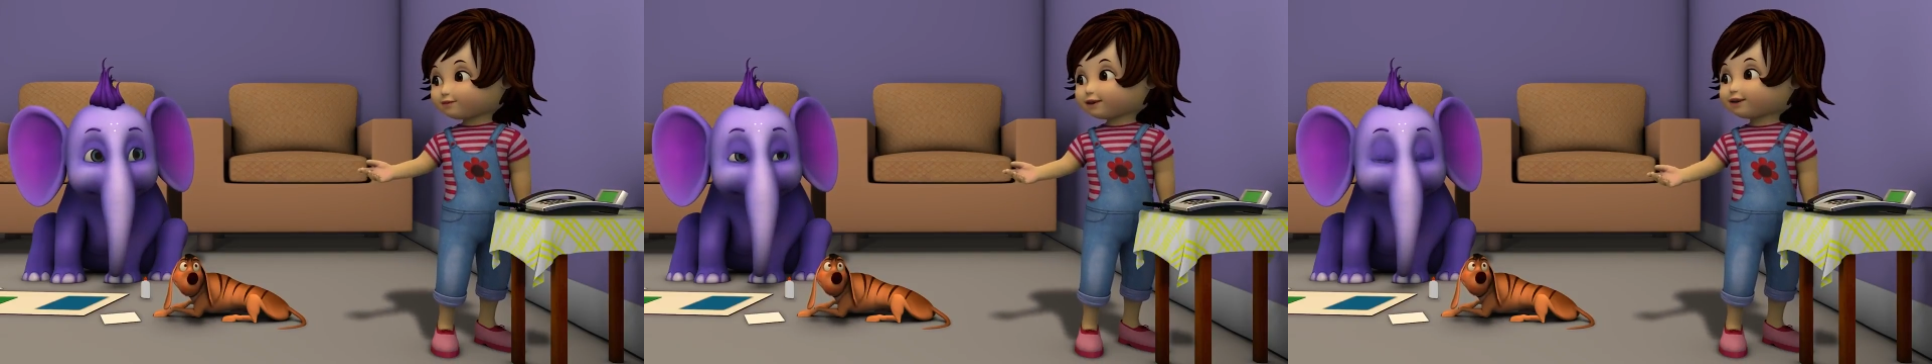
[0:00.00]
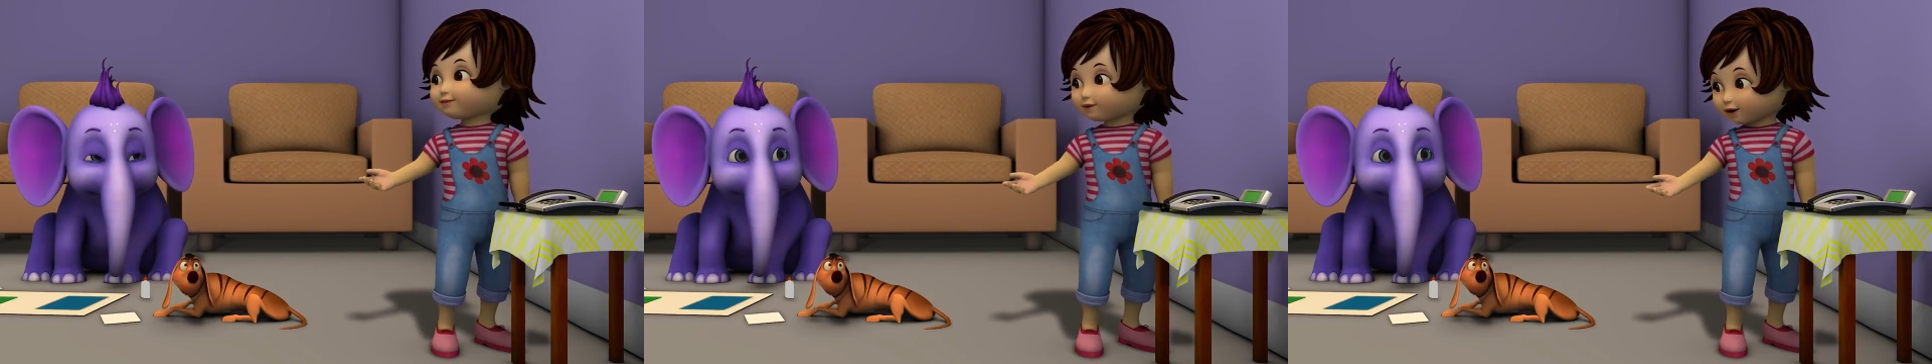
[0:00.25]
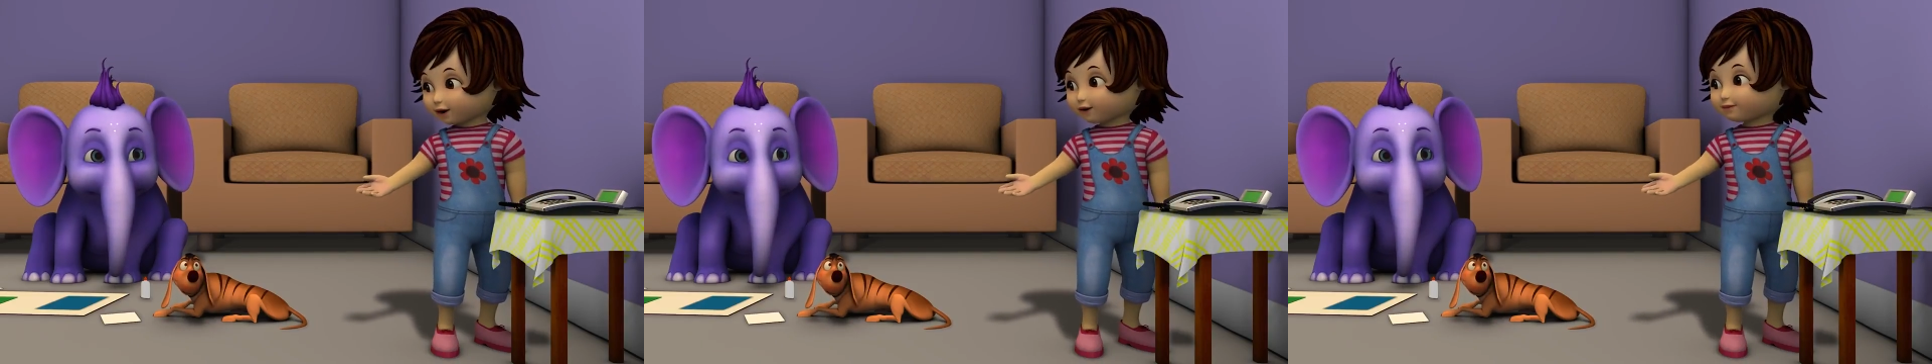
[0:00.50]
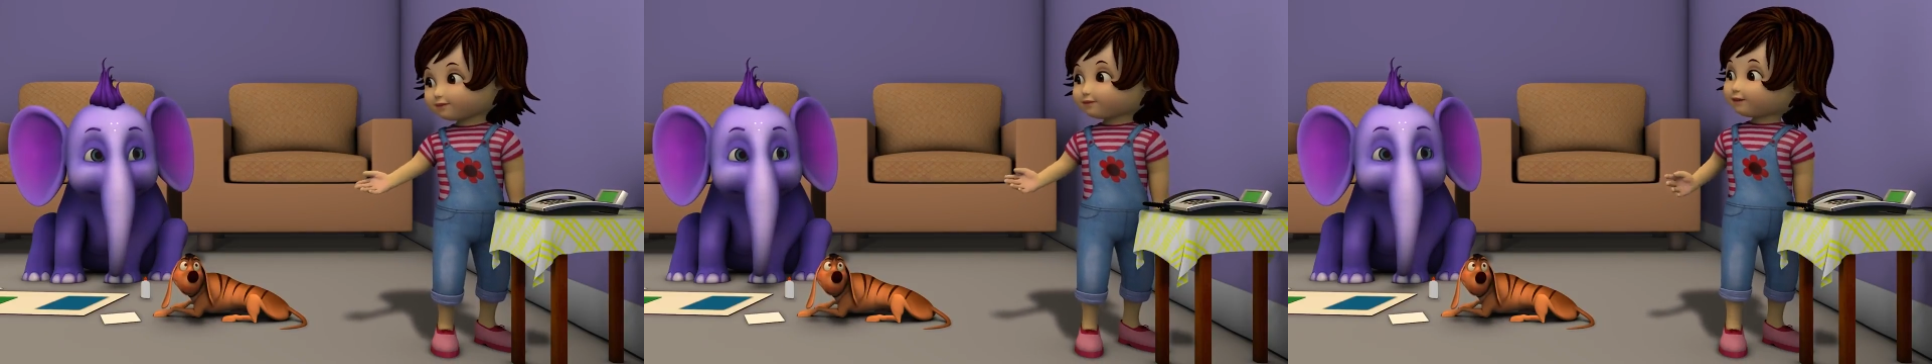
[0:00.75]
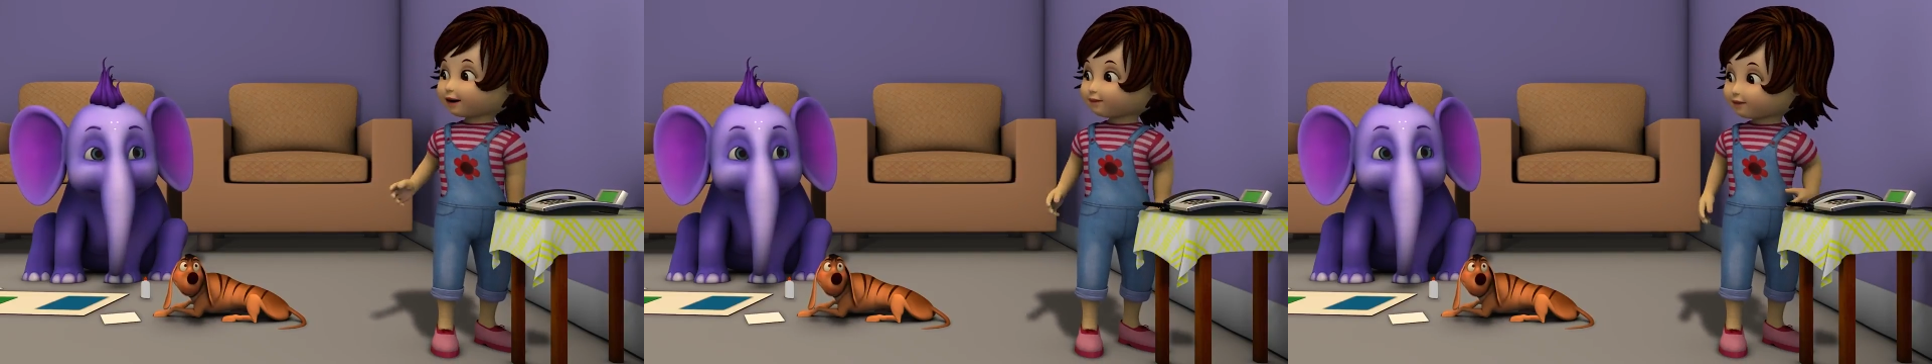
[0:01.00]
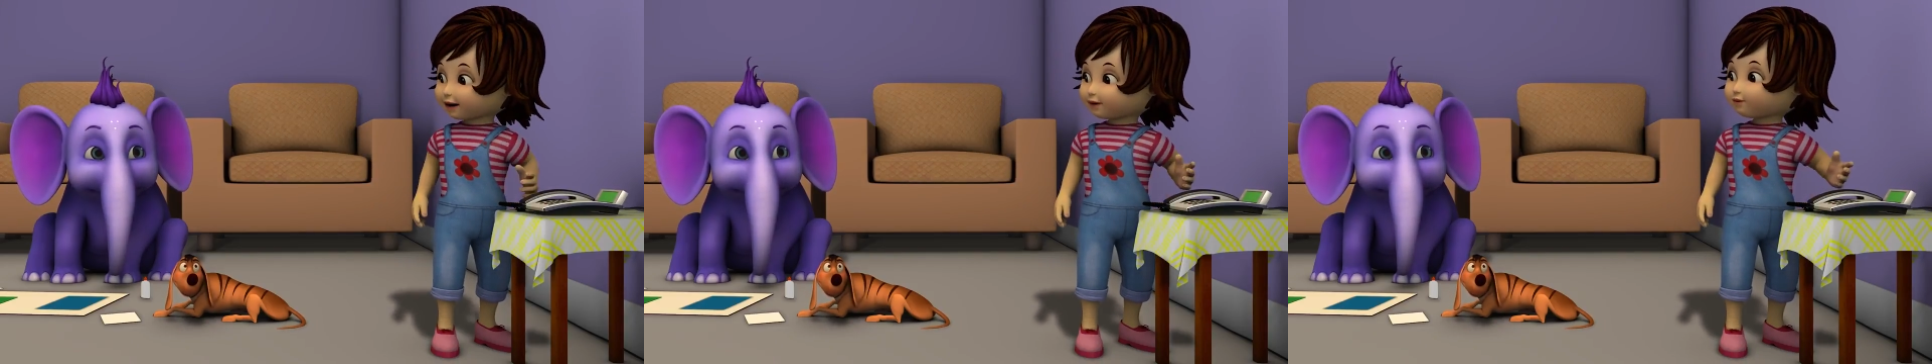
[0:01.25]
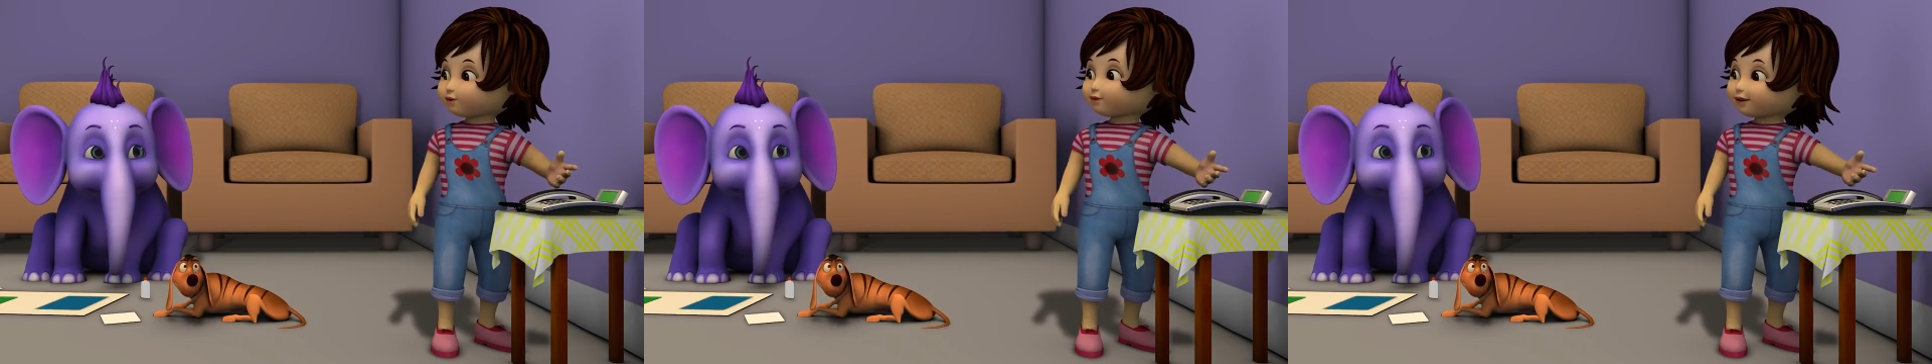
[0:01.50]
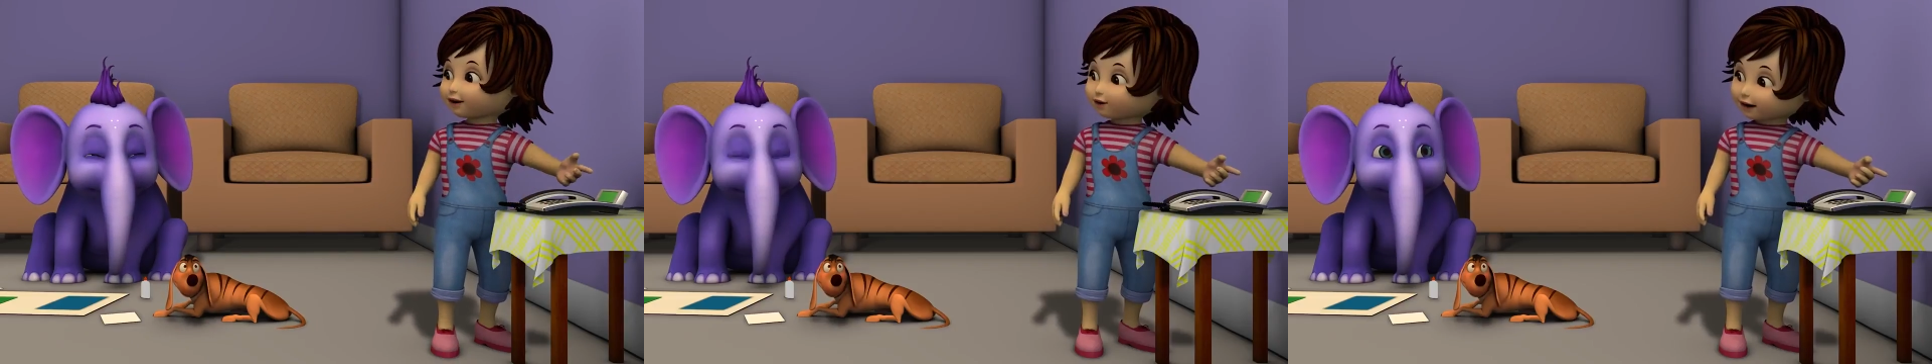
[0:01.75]
The voice travels through
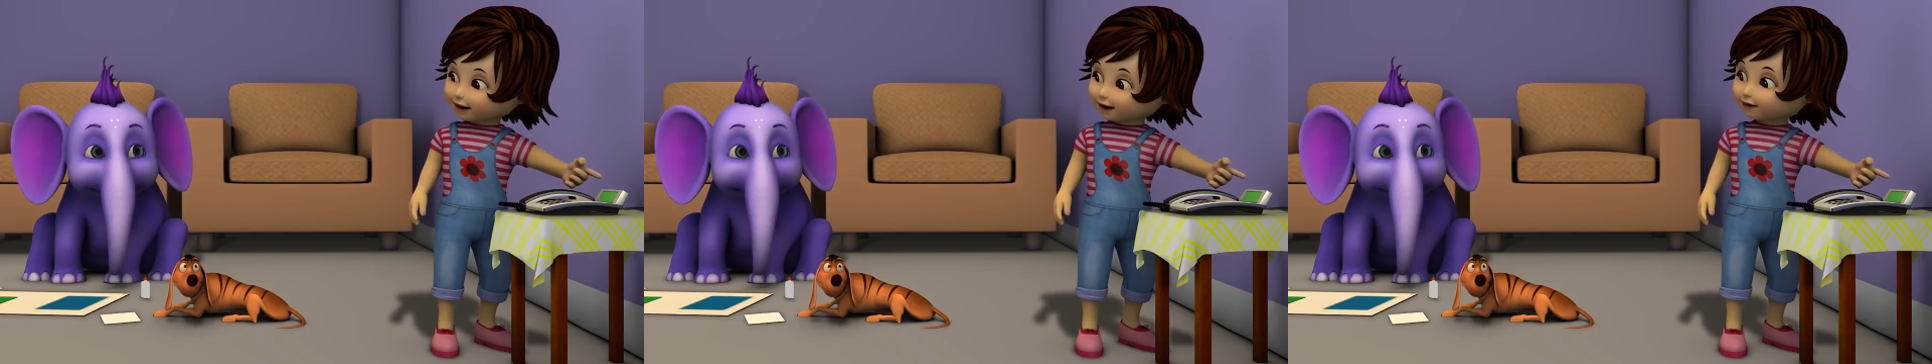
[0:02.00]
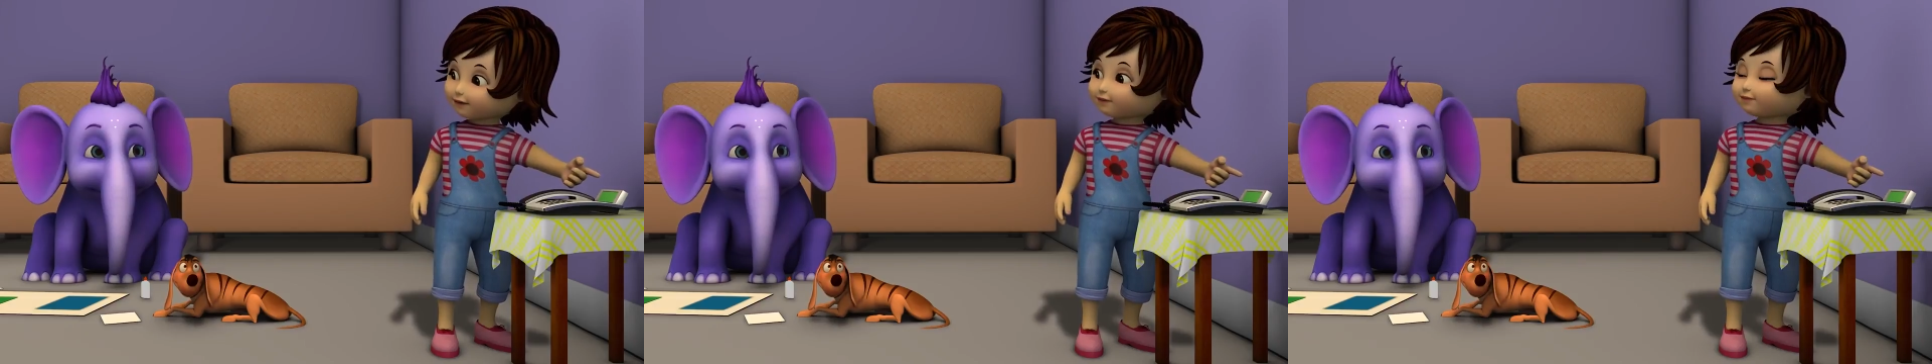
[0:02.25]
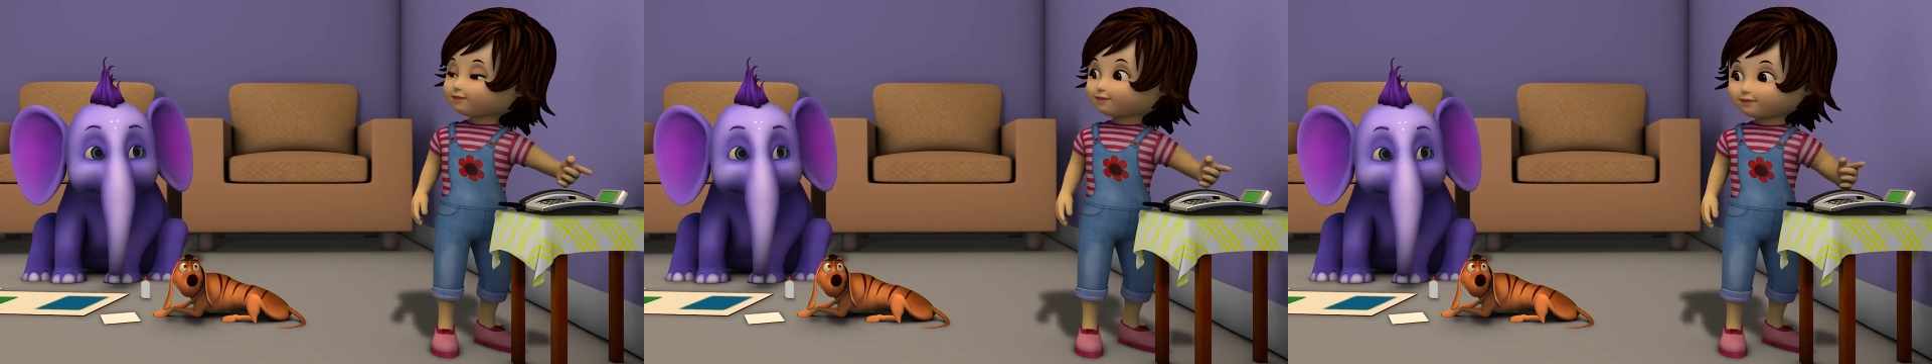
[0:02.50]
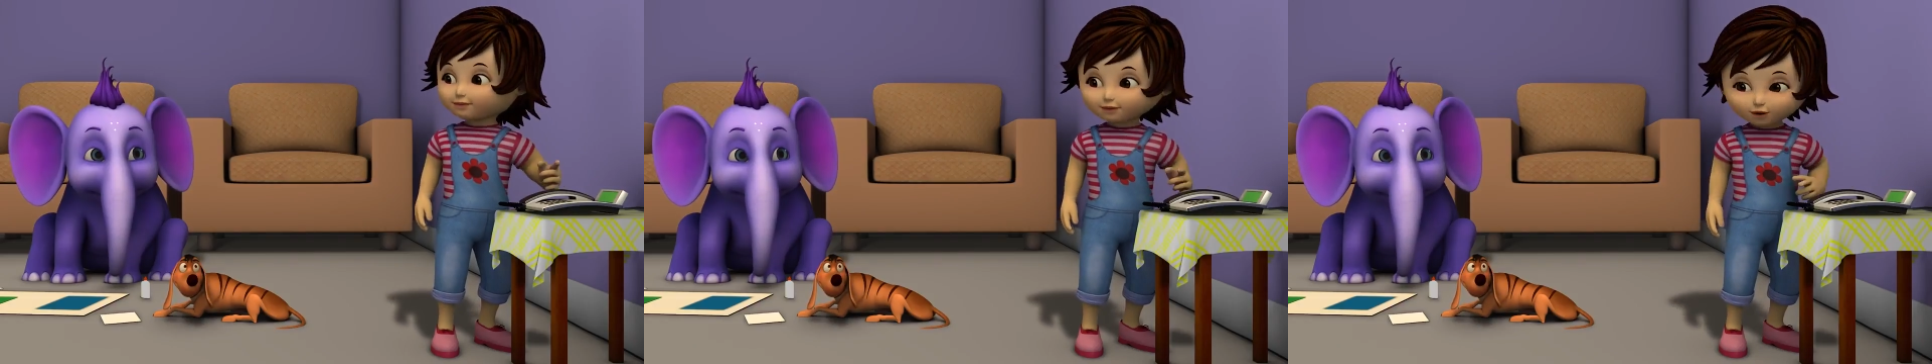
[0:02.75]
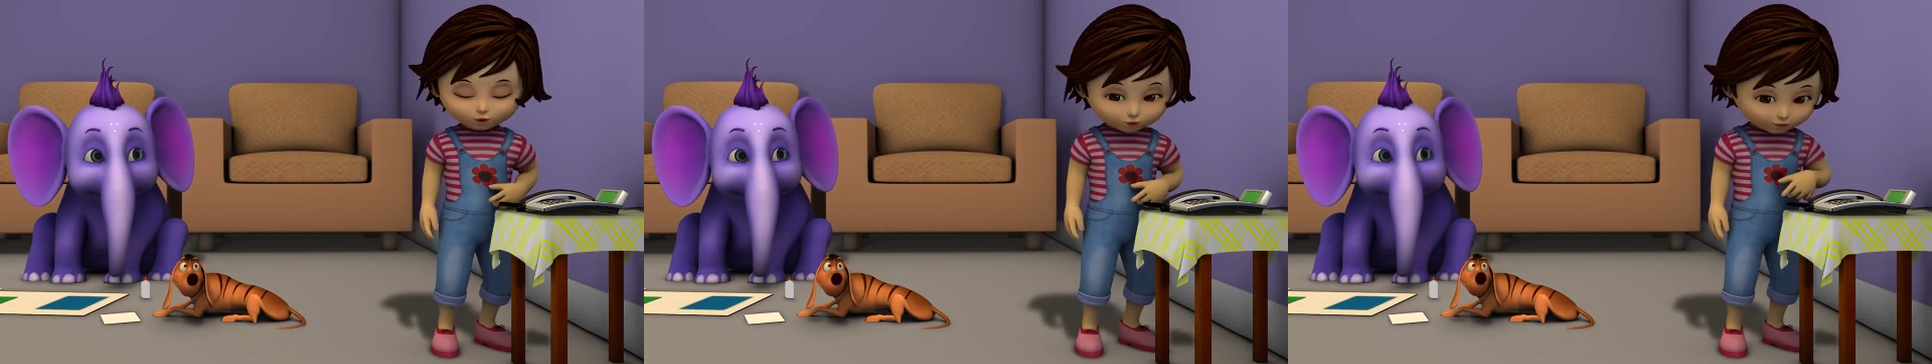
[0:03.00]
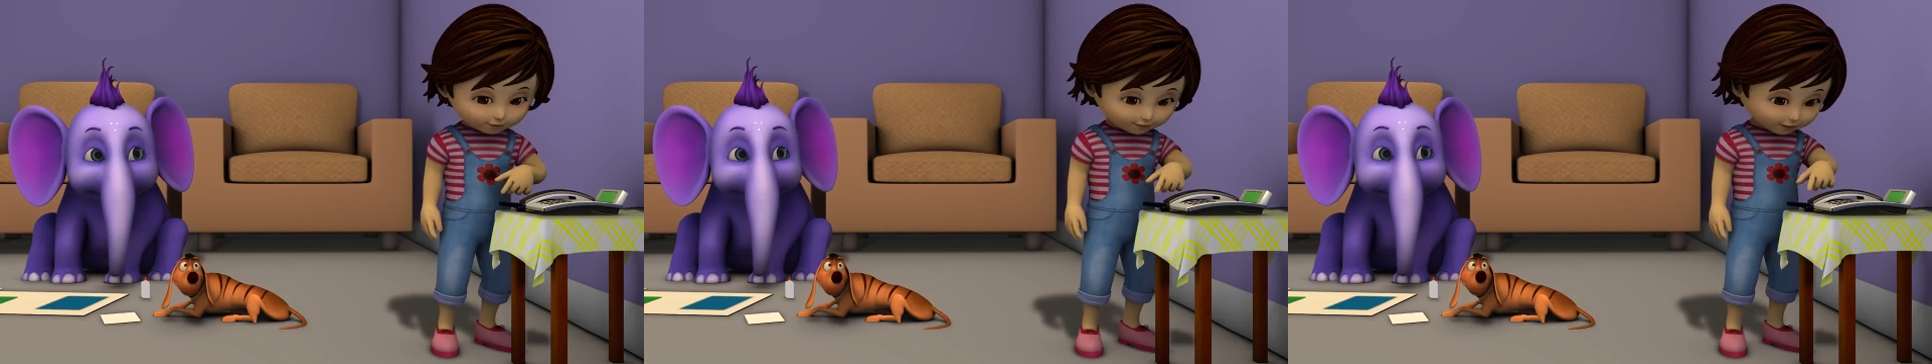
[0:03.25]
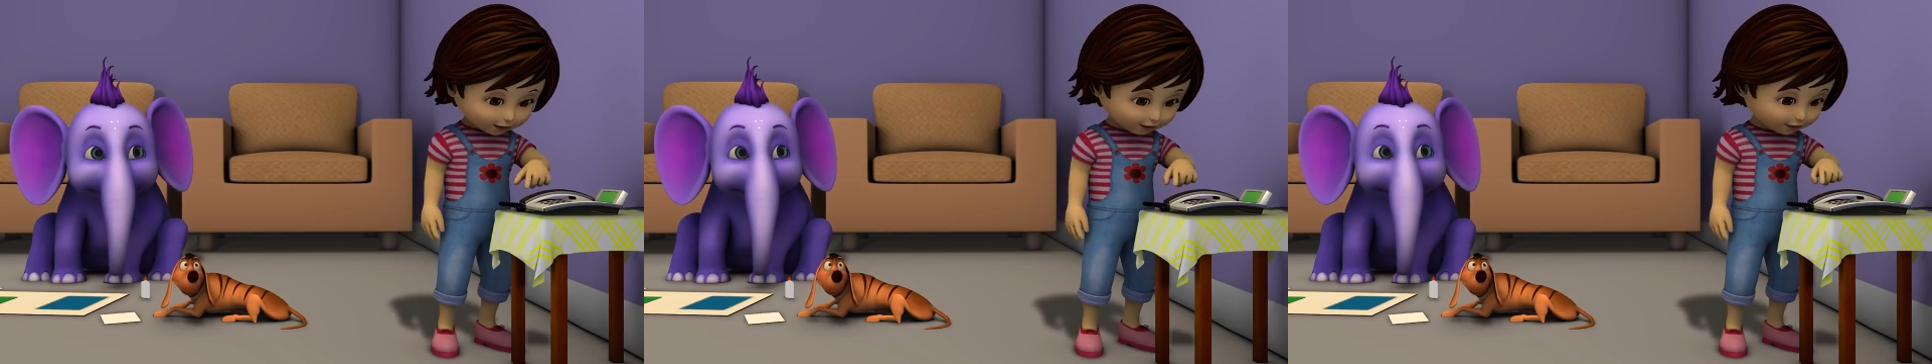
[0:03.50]
the wires. Look, I